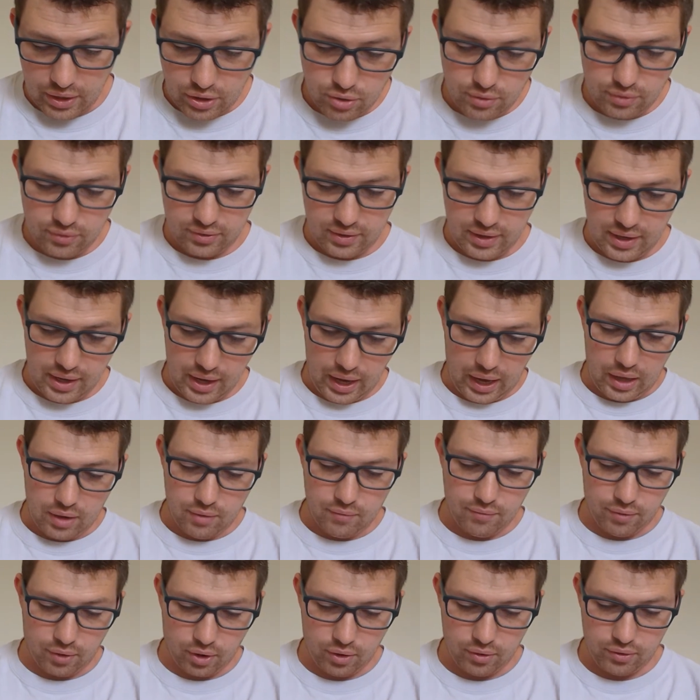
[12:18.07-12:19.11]
you see in
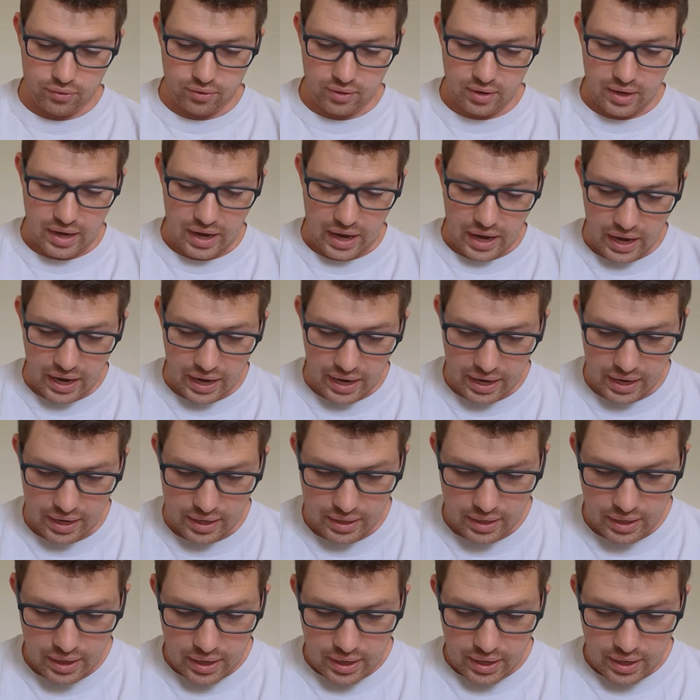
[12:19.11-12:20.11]
verse 9,